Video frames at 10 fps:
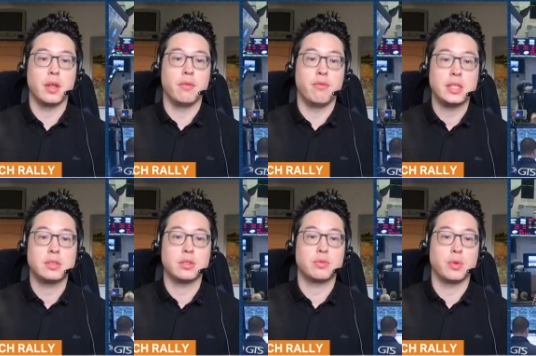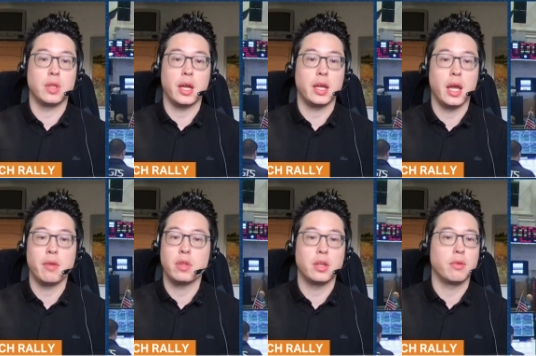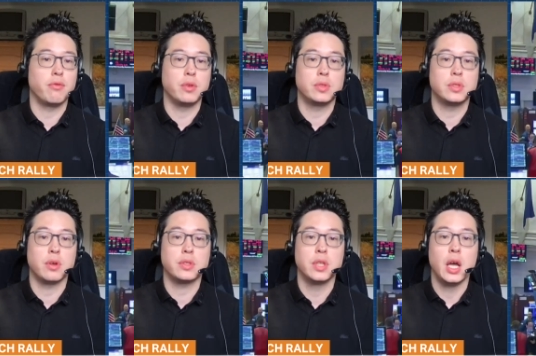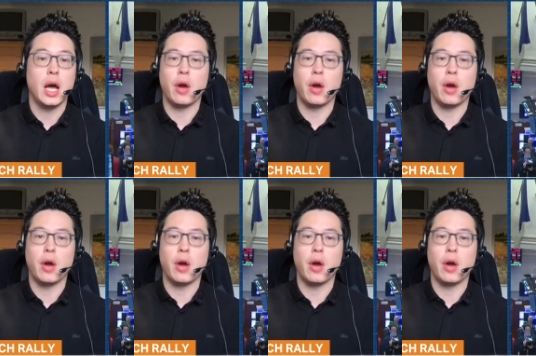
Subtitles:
Investors relying heavily on a few stocks